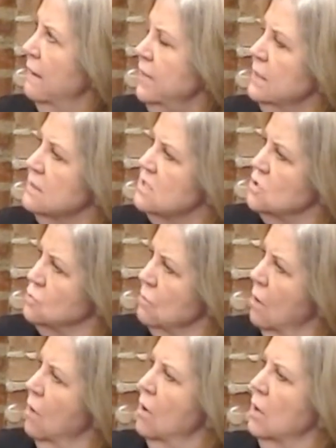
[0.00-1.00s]
having a
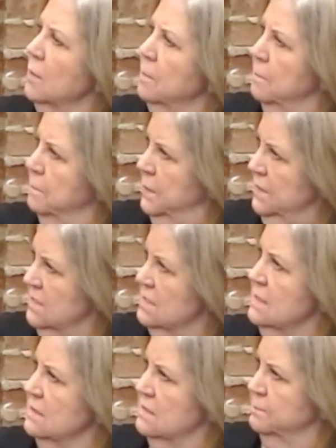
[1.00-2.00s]
strong
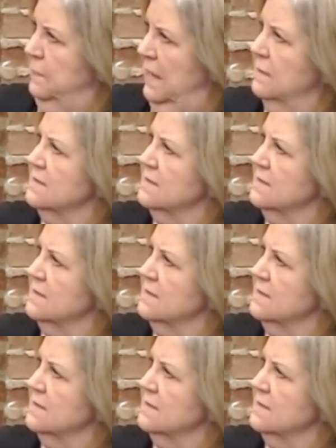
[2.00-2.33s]
business